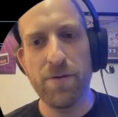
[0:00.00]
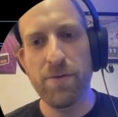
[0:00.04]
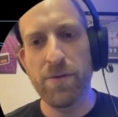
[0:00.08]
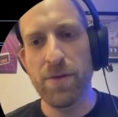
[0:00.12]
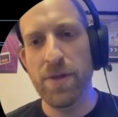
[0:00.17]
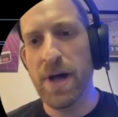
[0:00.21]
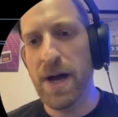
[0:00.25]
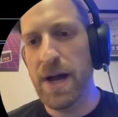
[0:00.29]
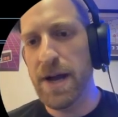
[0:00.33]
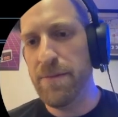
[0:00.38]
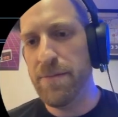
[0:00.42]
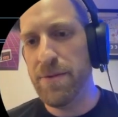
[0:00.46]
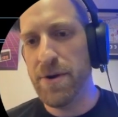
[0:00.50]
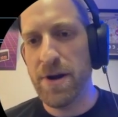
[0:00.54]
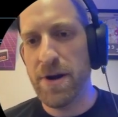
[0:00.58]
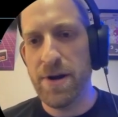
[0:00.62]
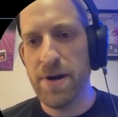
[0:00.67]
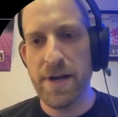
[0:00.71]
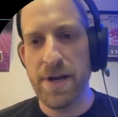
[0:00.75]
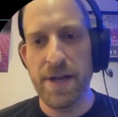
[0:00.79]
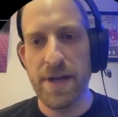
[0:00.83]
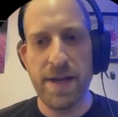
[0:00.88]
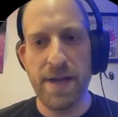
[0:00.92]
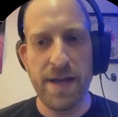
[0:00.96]

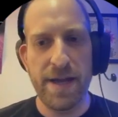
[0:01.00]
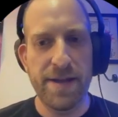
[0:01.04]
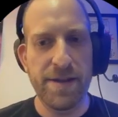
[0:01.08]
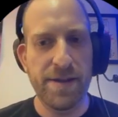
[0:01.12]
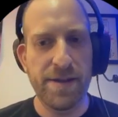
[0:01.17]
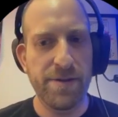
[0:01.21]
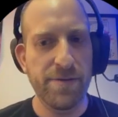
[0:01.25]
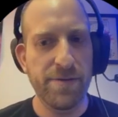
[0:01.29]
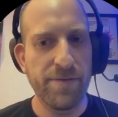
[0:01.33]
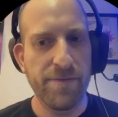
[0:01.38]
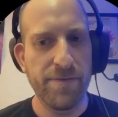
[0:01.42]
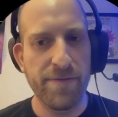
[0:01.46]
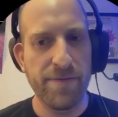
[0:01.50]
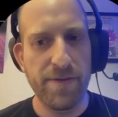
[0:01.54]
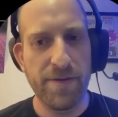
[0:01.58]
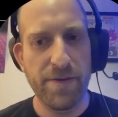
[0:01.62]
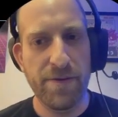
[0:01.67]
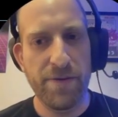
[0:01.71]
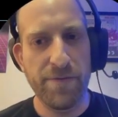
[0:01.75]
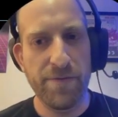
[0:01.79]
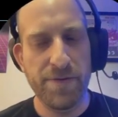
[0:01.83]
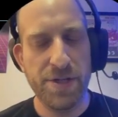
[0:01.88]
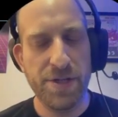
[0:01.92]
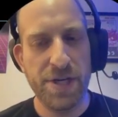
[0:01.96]
library, and
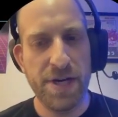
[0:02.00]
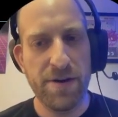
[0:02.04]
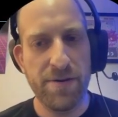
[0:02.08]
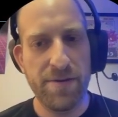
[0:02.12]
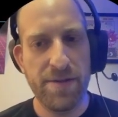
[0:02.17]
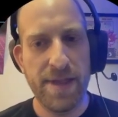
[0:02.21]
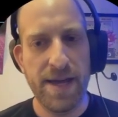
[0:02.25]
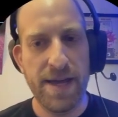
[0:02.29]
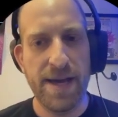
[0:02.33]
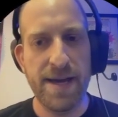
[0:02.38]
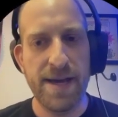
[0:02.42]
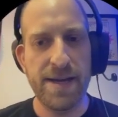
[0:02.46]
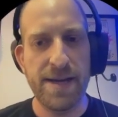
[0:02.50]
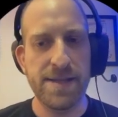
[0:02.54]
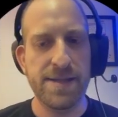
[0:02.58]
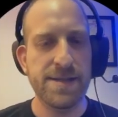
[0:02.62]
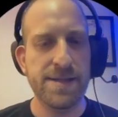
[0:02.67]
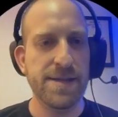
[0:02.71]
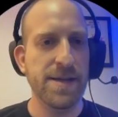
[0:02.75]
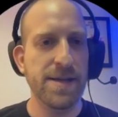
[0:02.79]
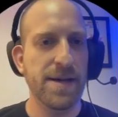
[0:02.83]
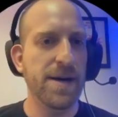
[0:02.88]
you've shared that,